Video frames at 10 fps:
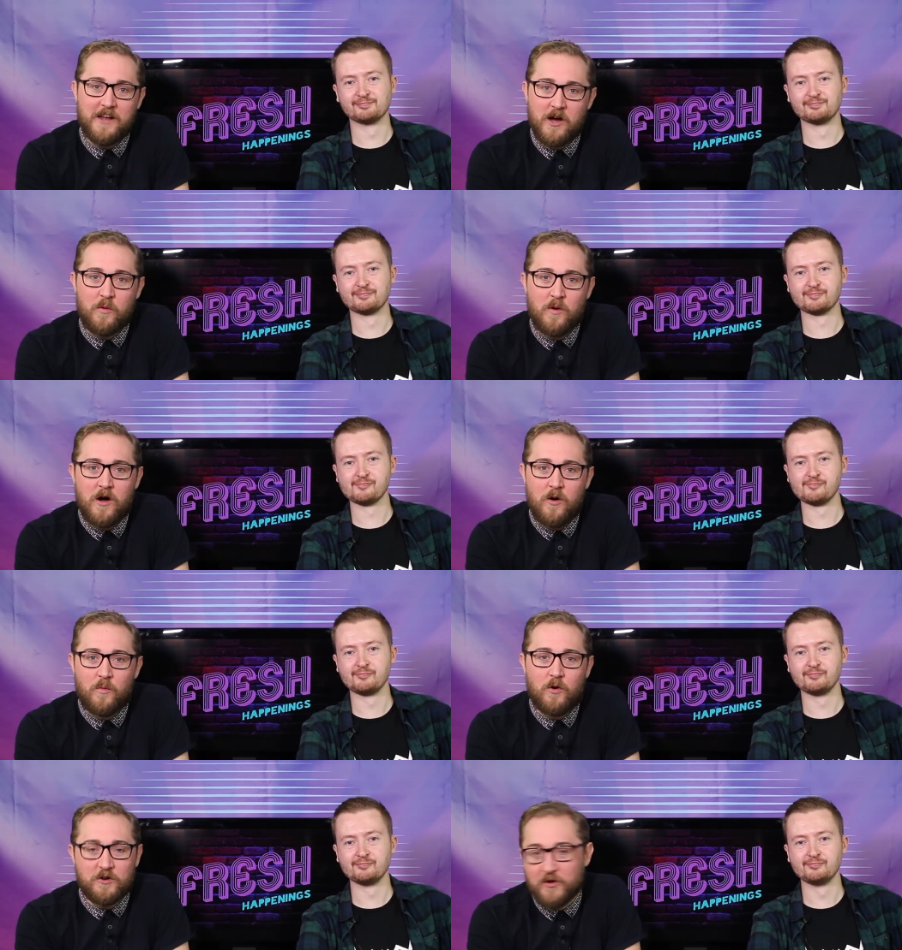Speaker 1: know
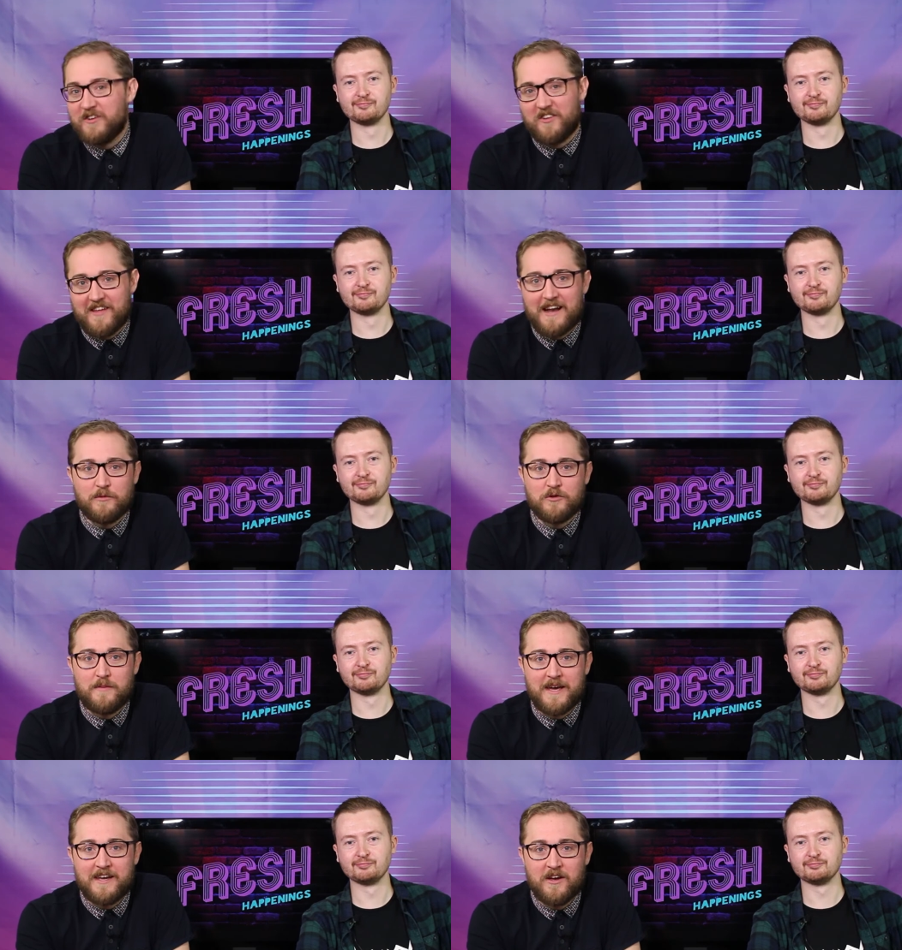what noises
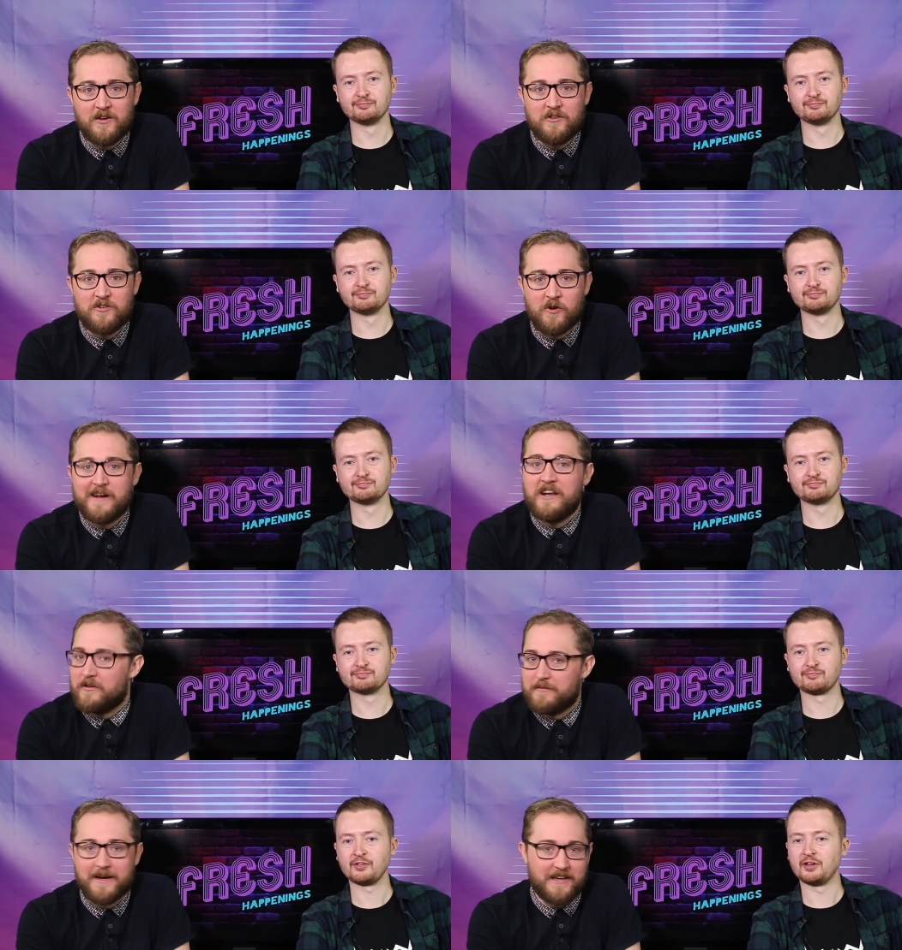animals make during
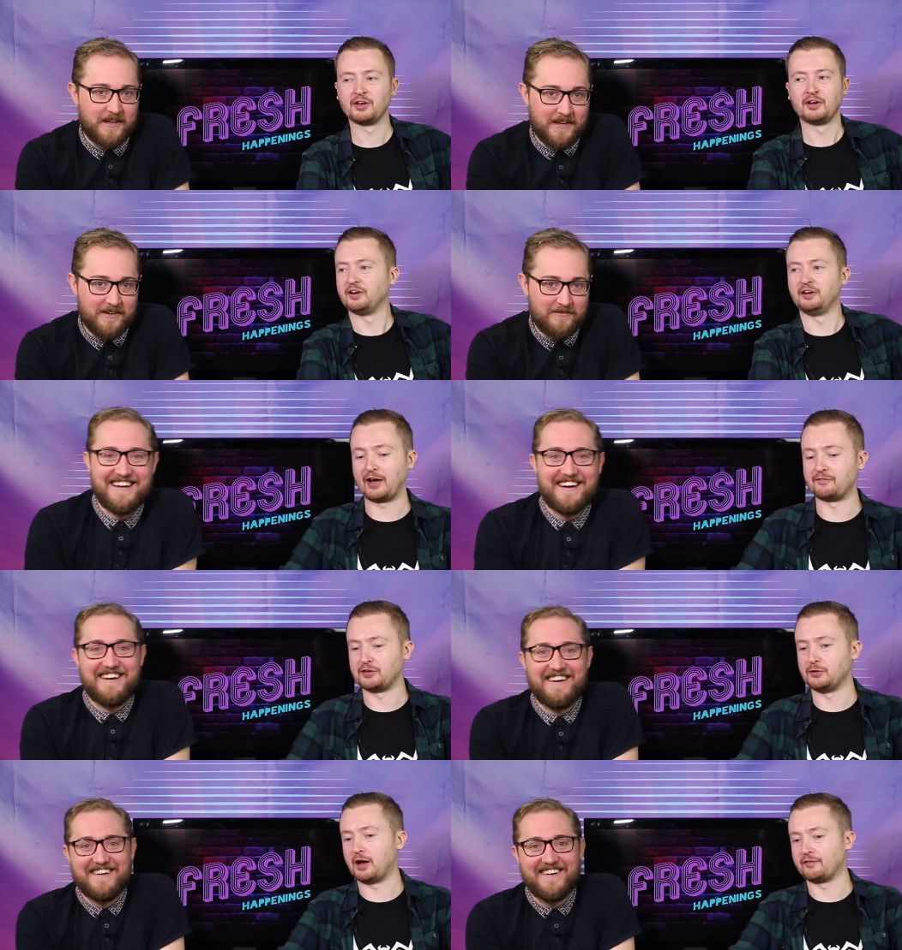lovemaking. I
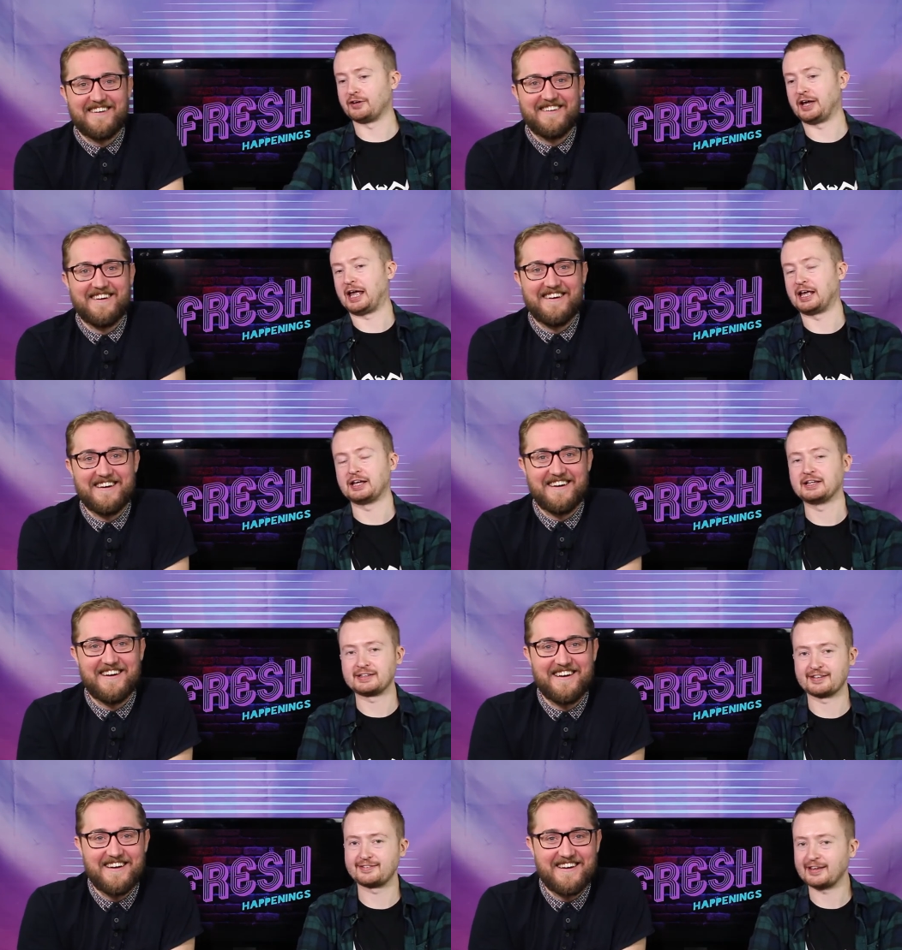think you have a
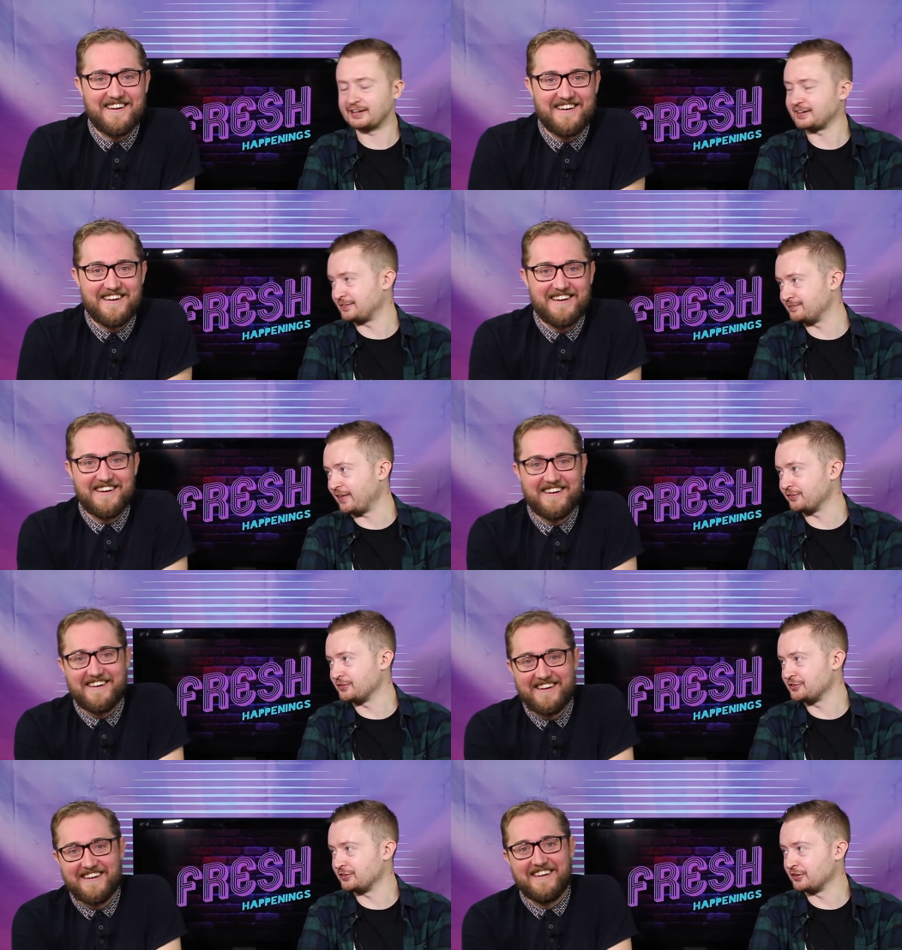distinct
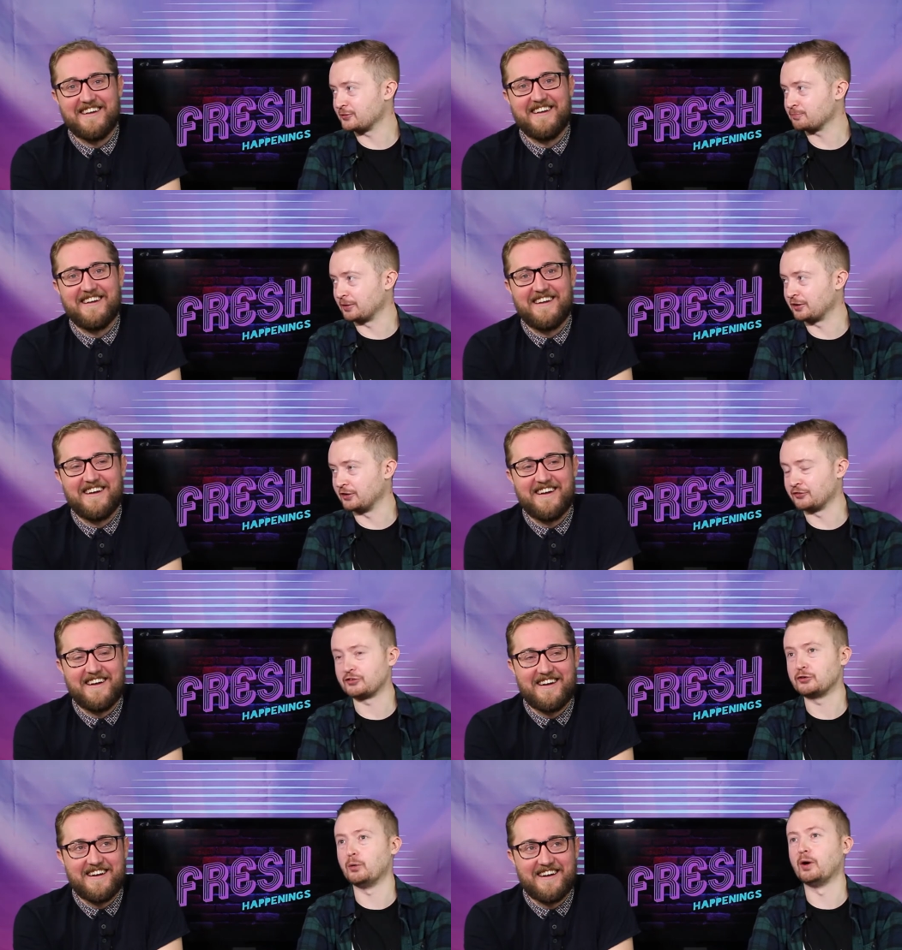advantage in
Speaker 2: this
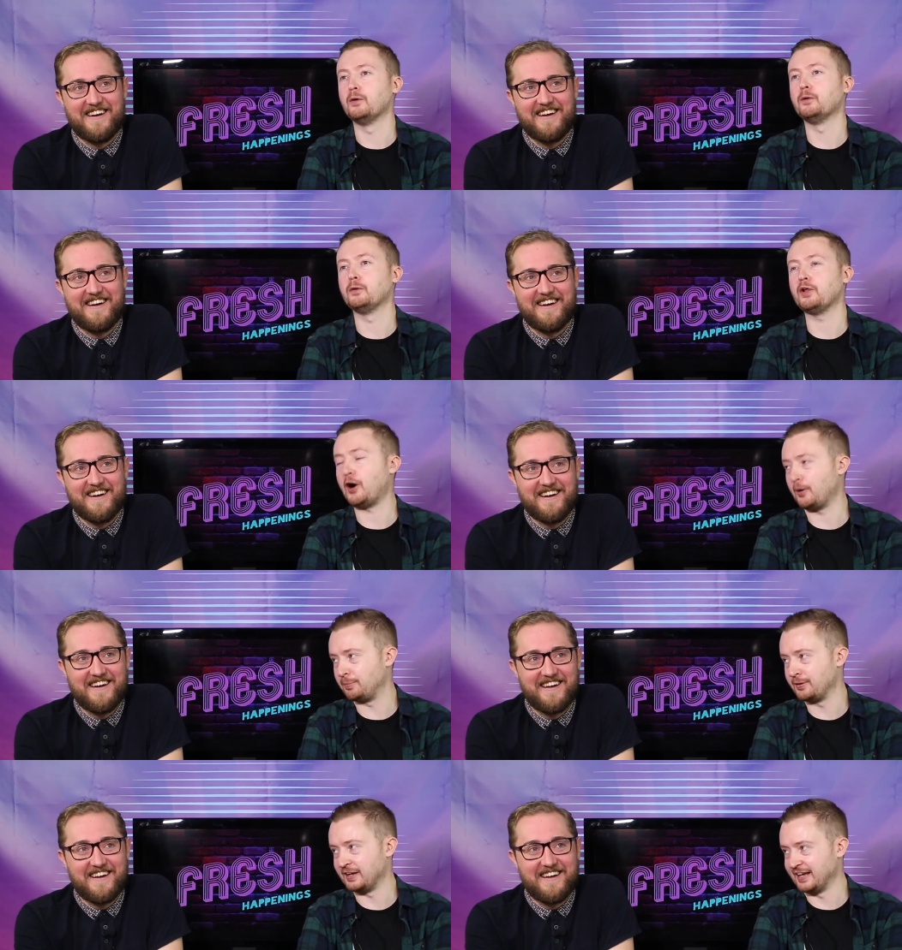because you are all up
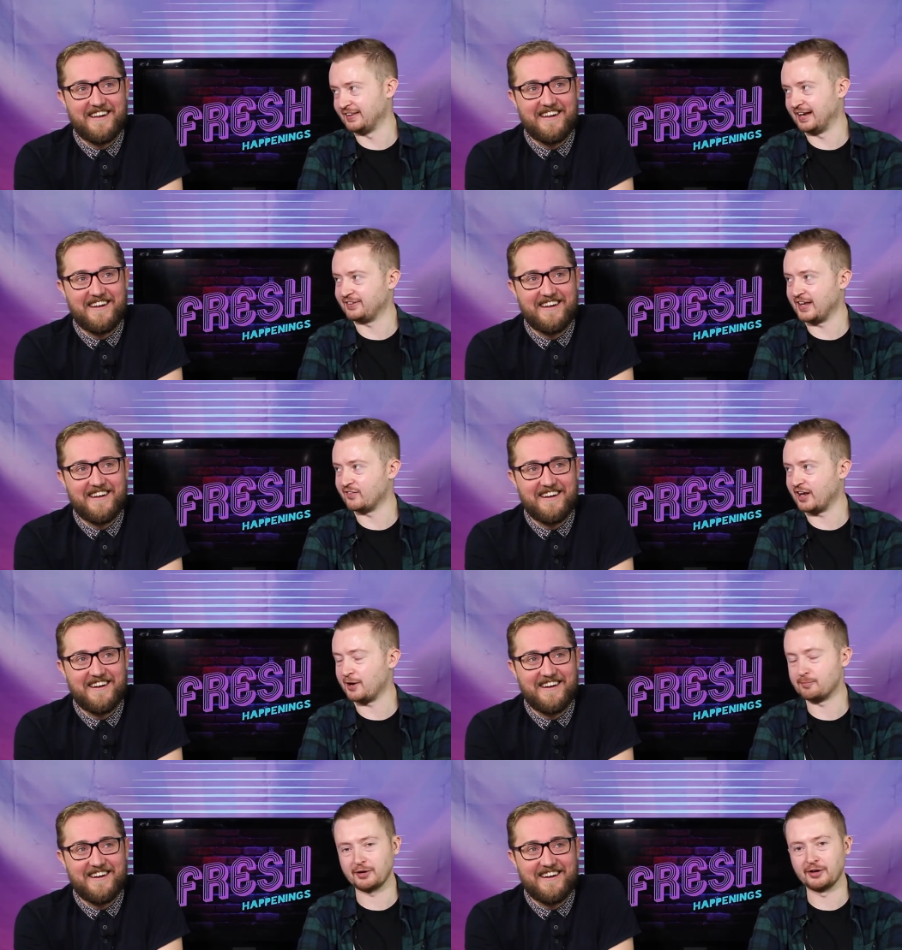in that David
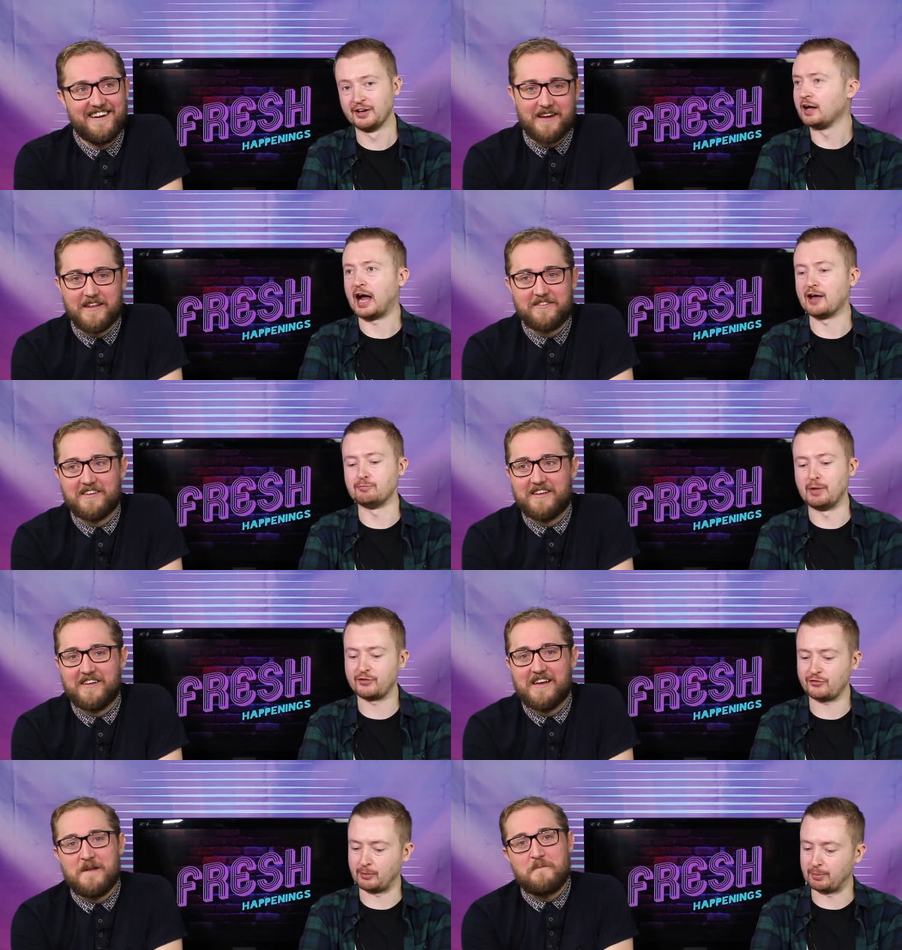Attenborough. Uh, I've
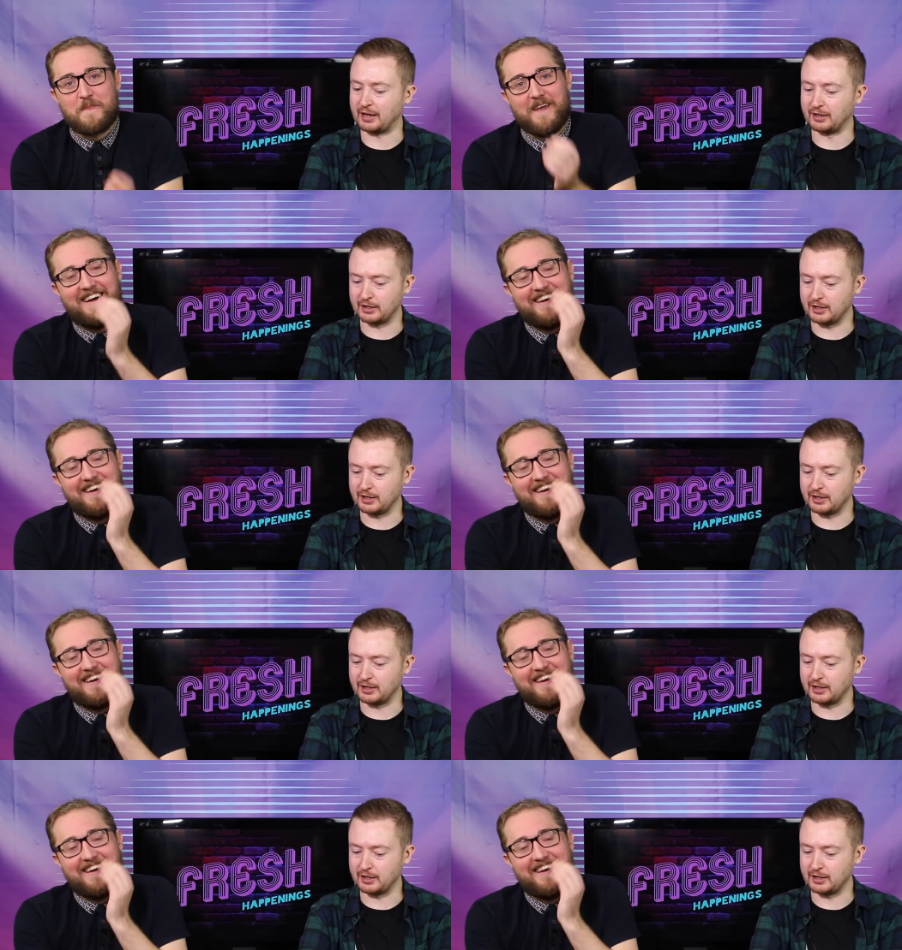missed the planet